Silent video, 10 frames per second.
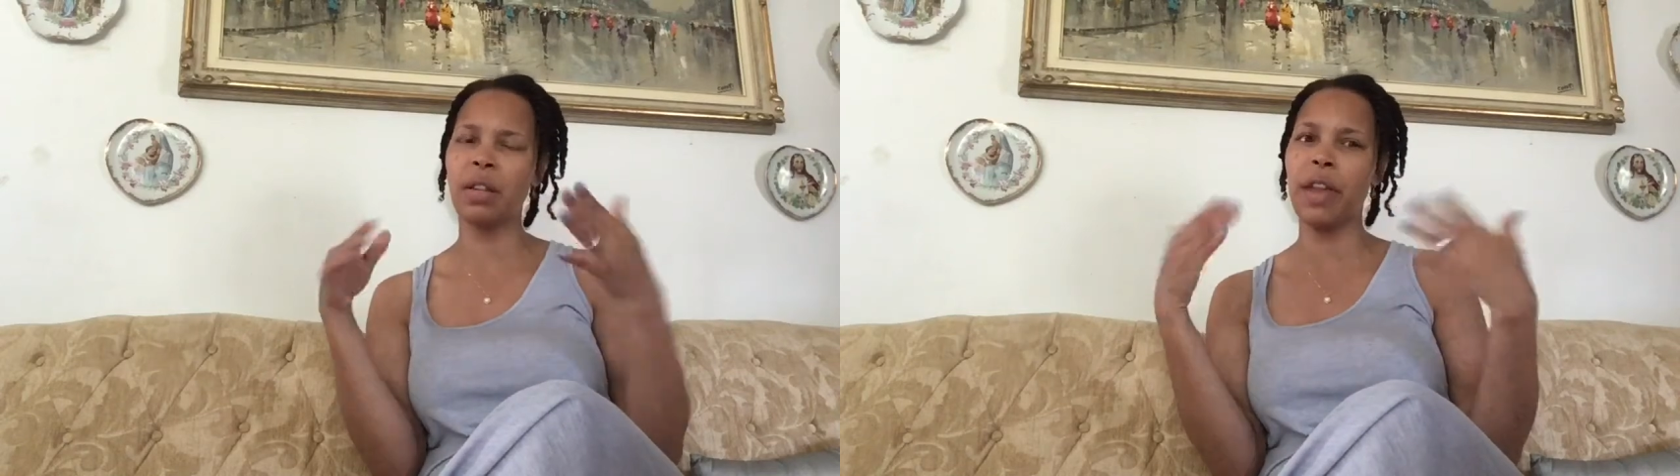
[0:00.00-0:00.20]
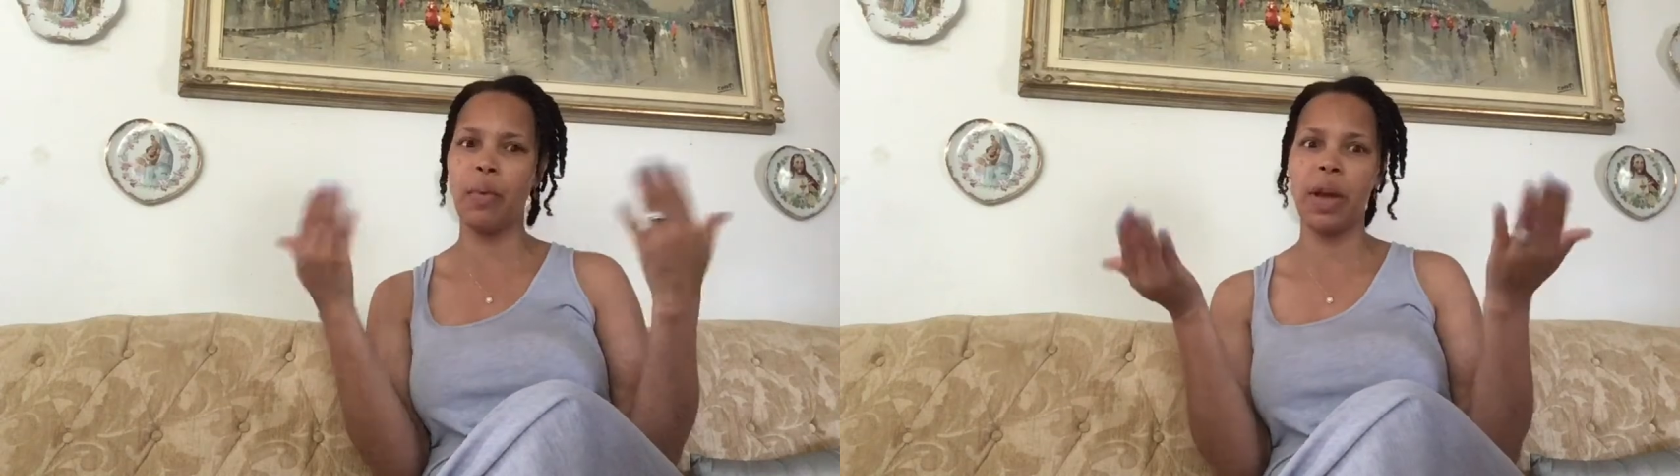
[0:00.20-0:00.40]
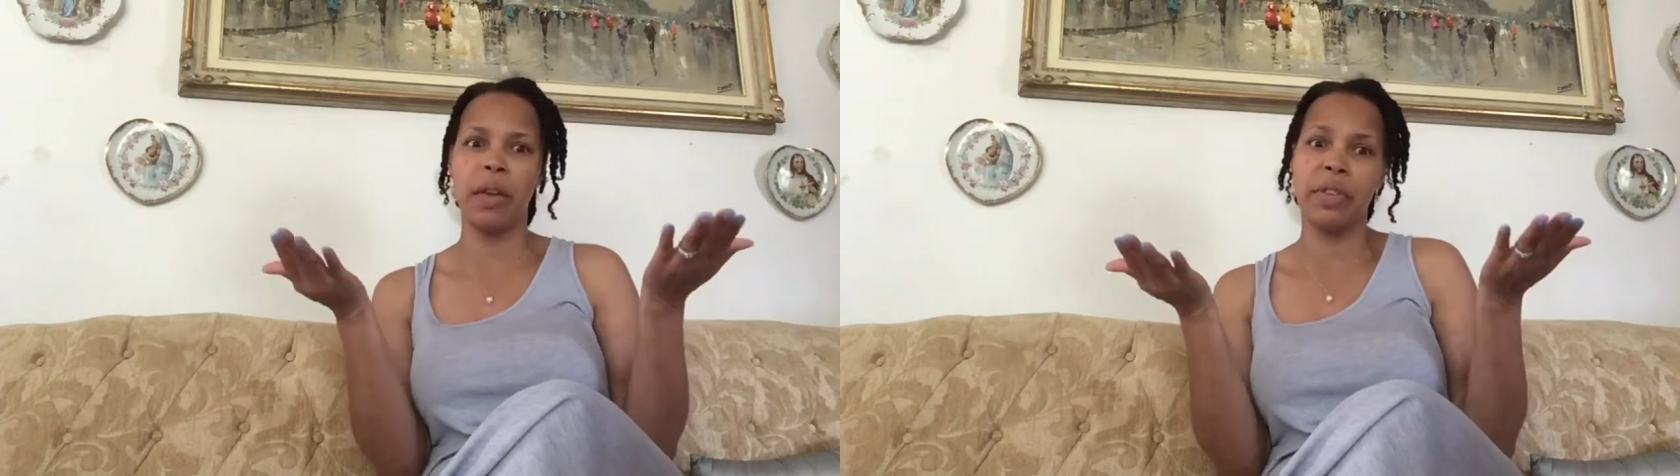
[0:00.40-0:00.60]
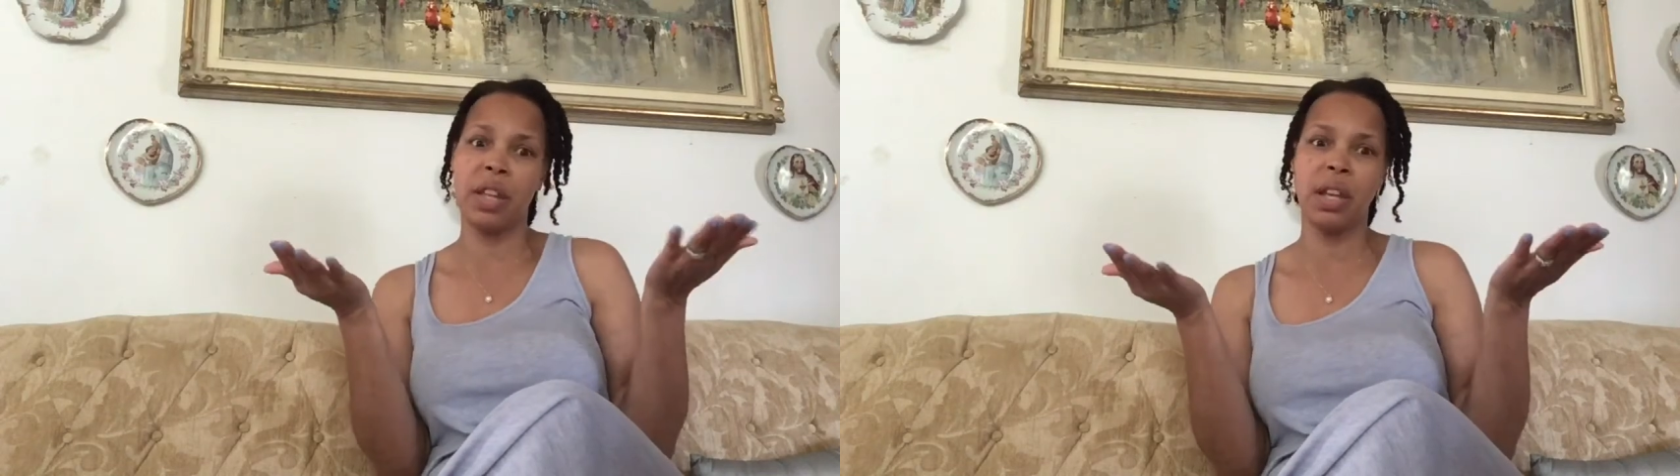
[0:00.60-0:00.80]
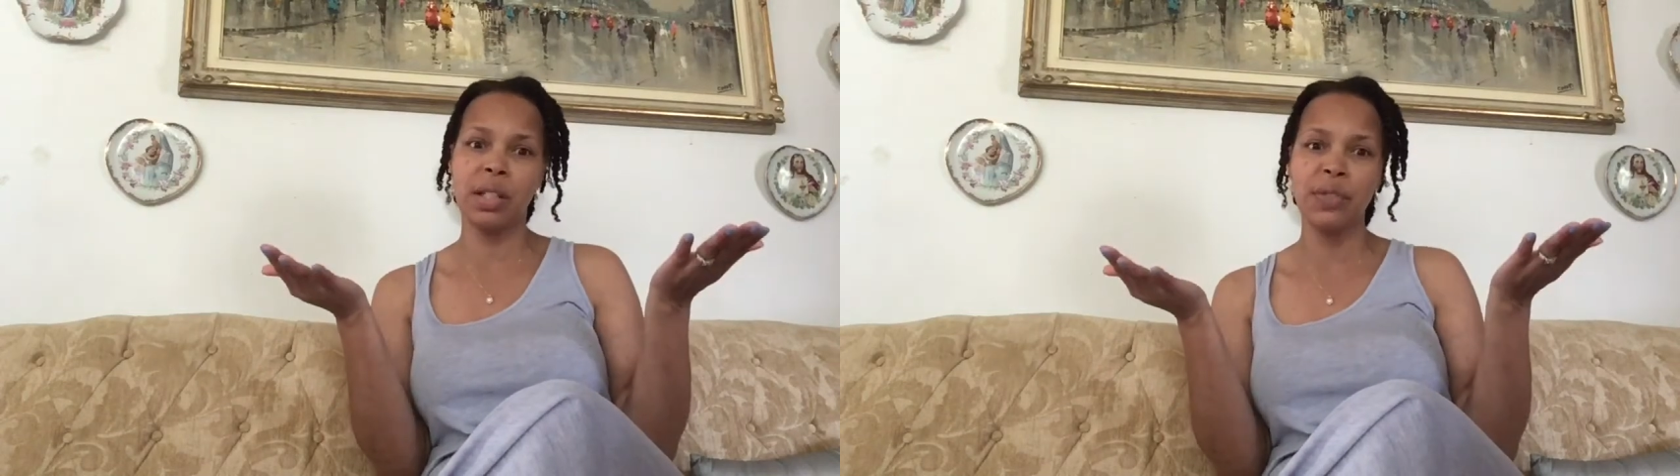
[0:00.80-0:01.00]
so that way
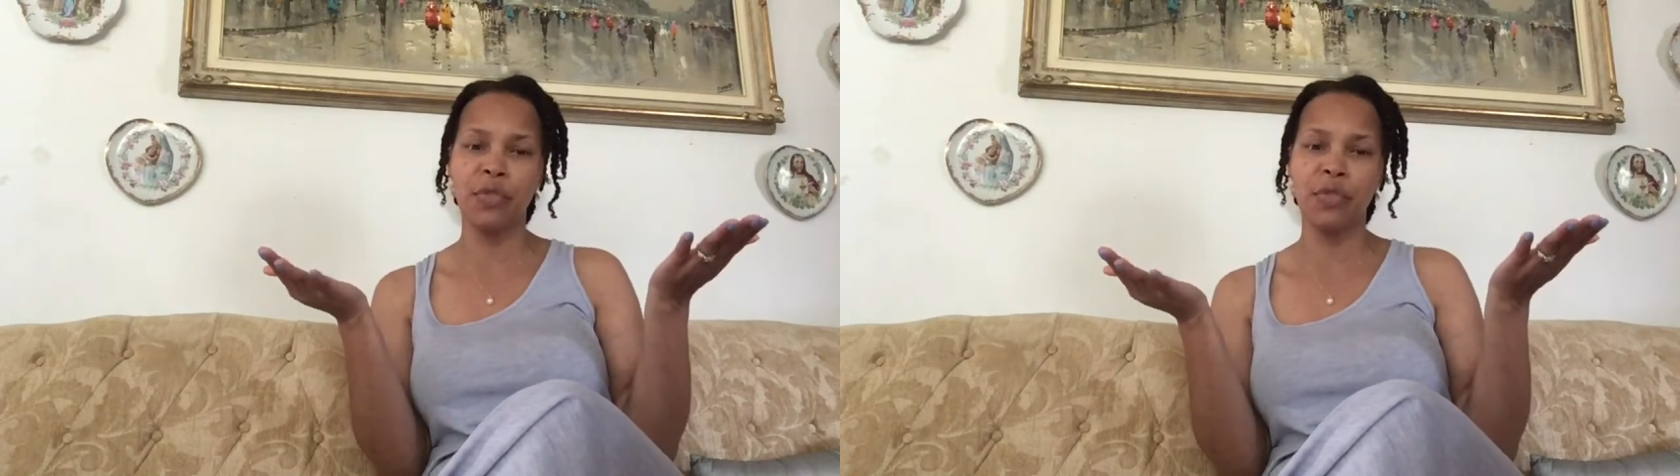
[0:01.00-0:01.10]
everything is